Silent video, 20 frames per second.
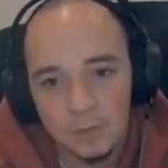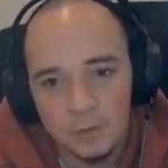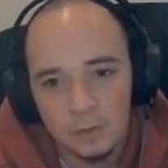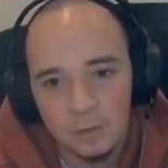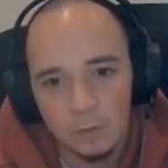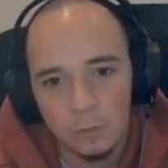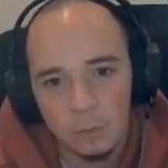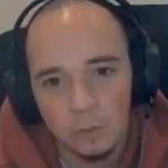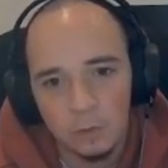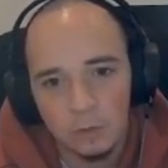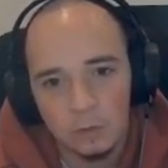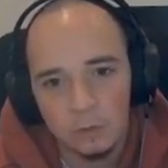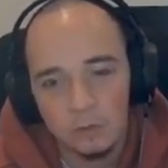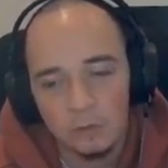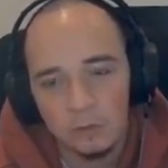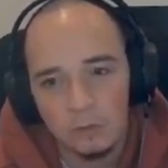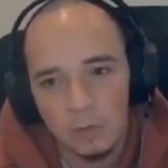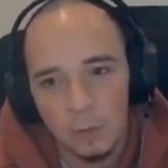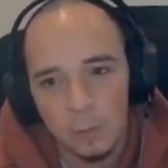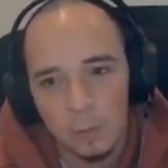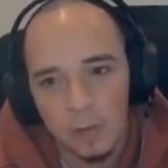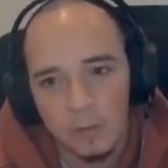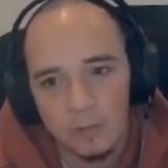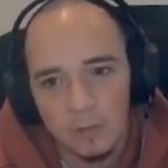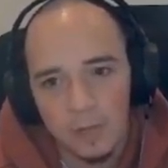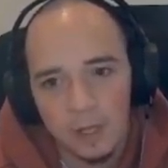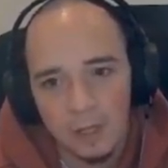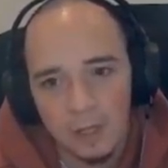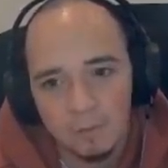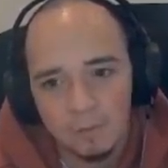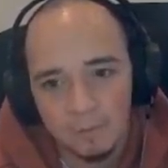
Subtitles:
Don't want to just drop off that.